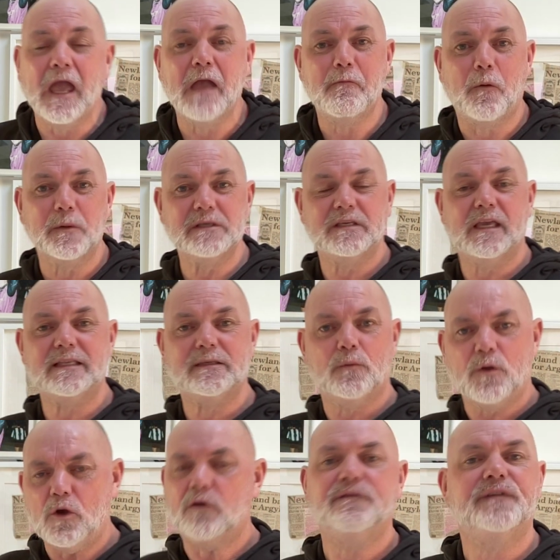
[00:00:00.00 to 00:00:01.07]
What was it?
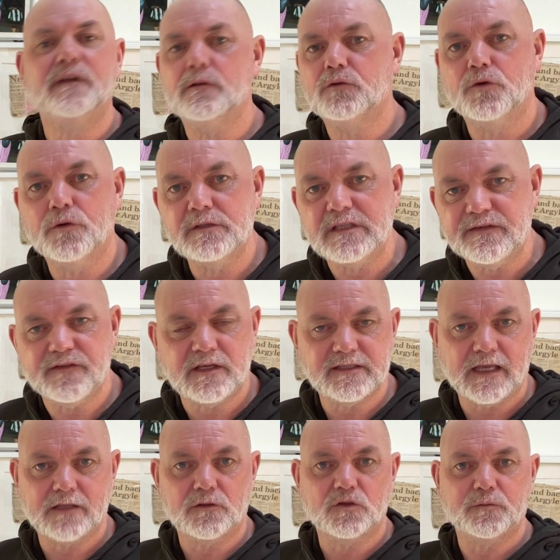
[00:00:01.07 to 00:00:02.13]
We all feel good even as
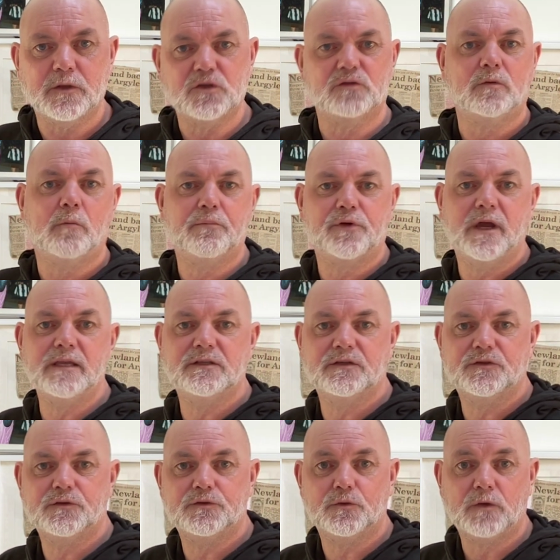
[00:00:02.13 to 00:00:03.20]
adults when someone
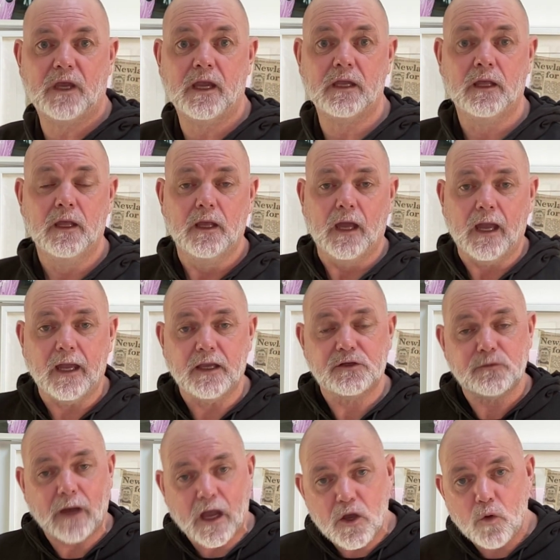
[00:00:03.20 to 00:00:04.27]
praises us, okay?
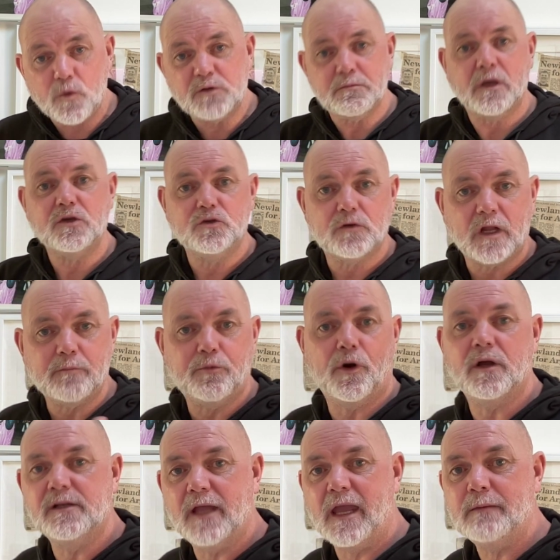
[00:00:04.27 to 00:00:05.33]
So I always make sure I put
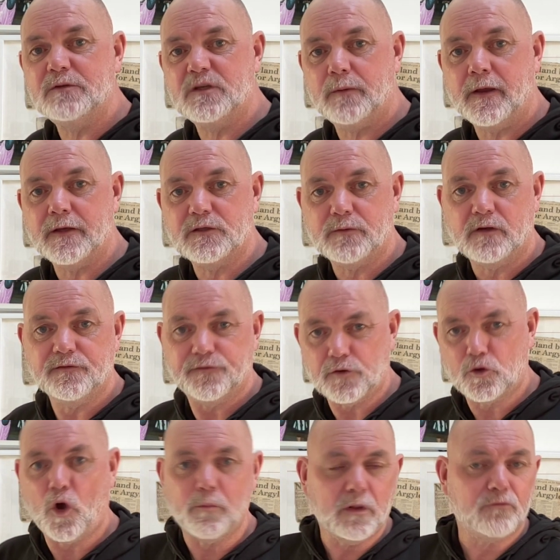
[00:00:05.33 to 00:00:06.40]
a name to it as well for a
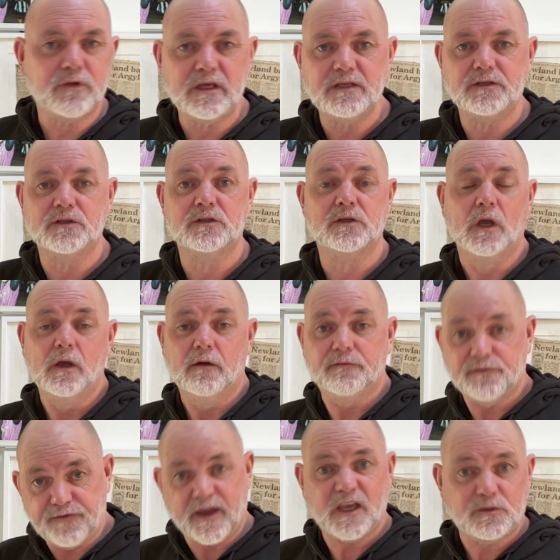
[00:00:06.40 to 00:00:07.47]
couple of reasons.
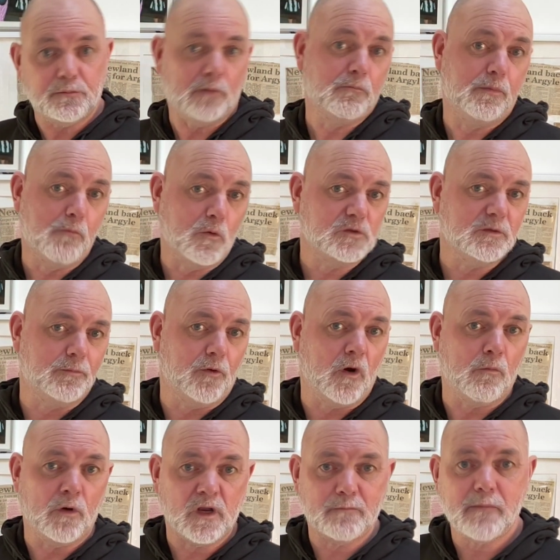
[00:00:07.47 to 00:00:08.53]
First, most
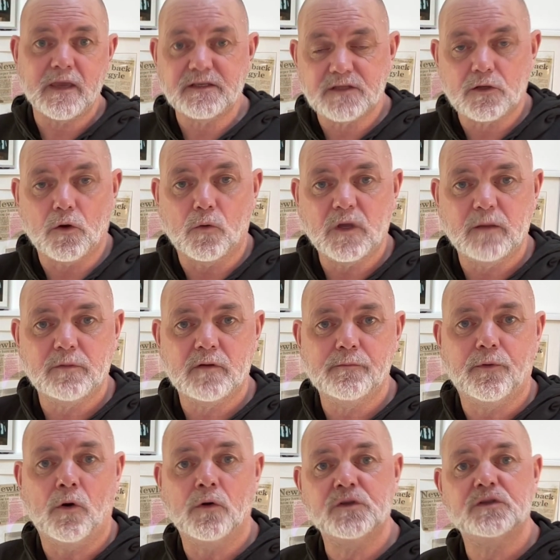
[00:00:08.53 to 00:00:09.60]
important one, it makes the goalkeeper
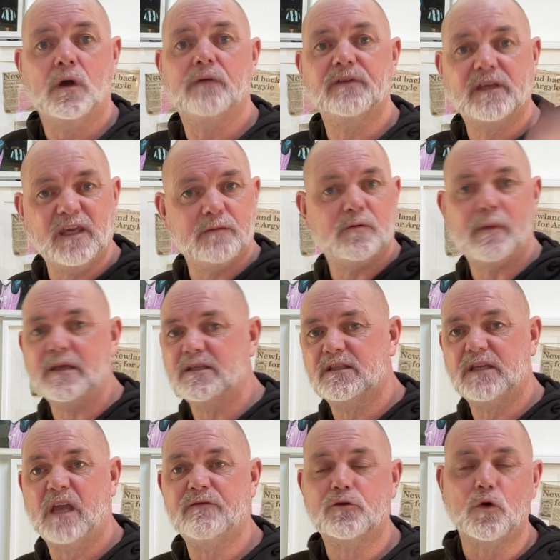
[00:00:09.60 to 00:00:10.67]
important. So if a keeper makes a
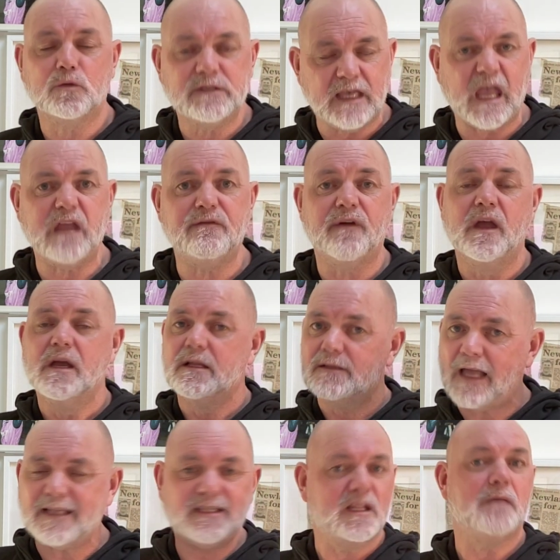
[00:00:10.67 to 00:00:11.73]
save, I'll go, Dave,
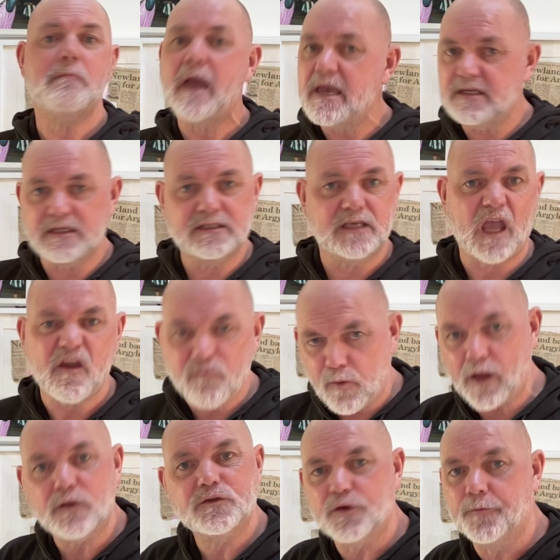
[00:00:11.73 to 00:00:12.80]
that's an amazing save,
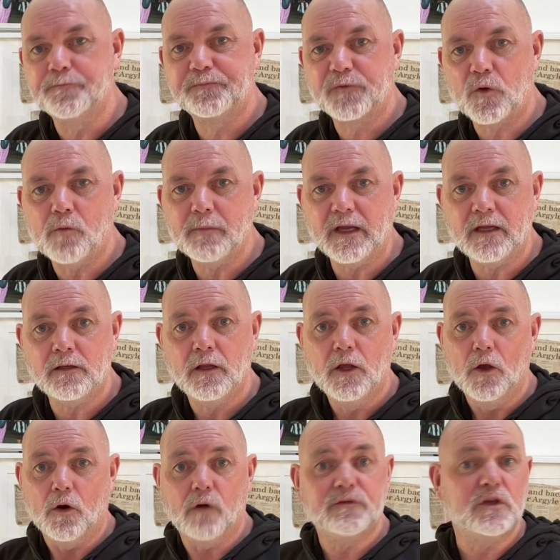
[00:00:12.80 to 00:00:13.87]
well done, you know what I mean?
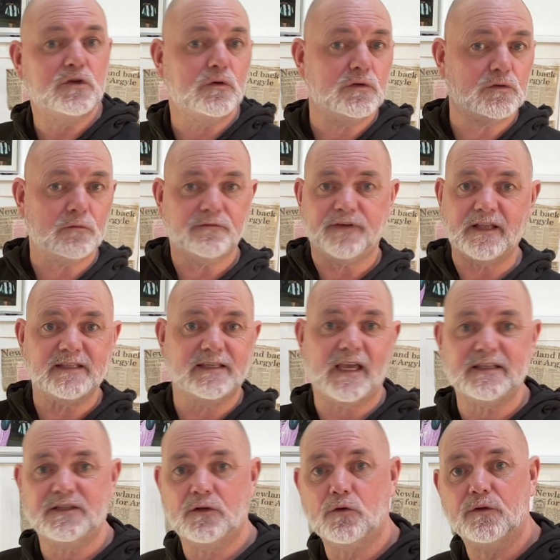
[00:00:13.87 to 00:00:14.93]
Or if they do something
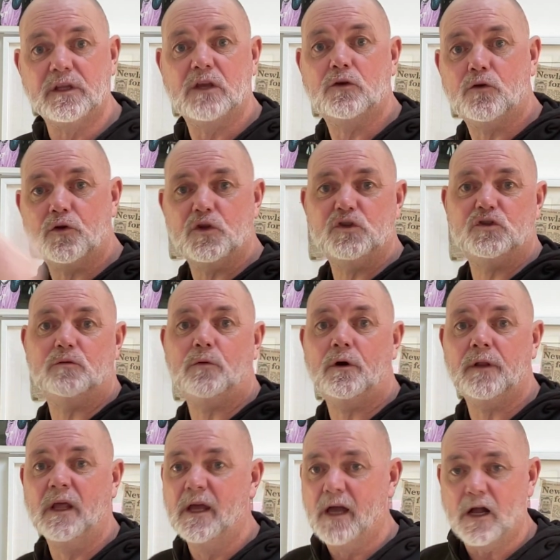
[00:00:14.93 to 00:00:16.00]
fantastic or they encourage
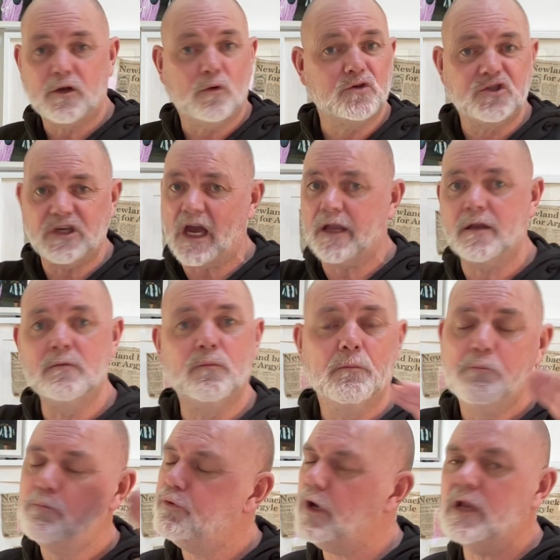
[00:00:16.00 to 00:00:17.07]
someone, I'll go, Sharon,
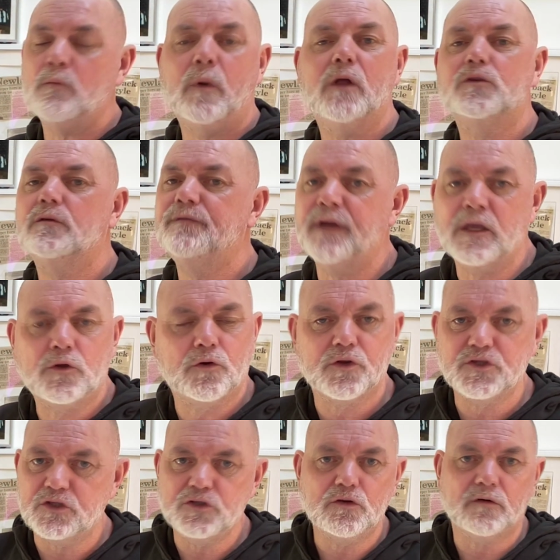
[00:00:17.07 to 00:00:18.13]
brilliant, well done for
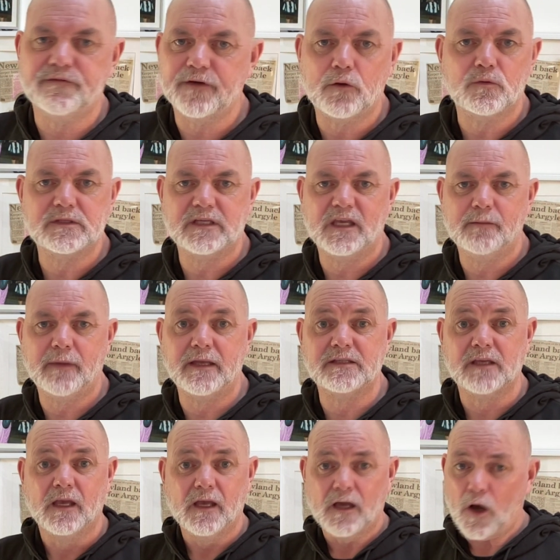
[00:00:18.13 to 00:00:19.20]
encouraging your fellow teammates.
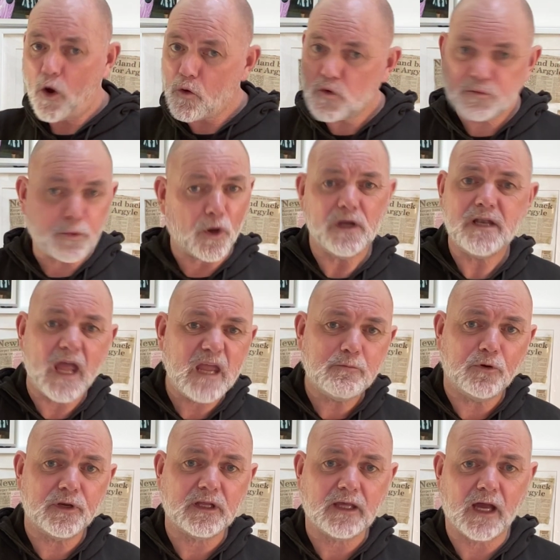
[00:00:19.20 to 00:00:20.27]
I always put a name
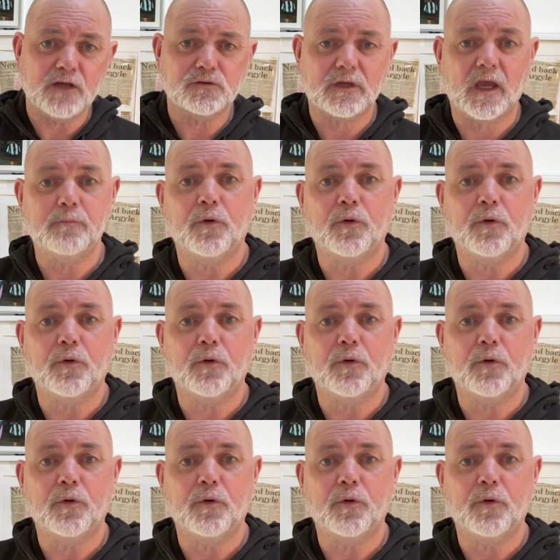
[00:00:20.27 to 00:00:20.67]
on it, guys, okay?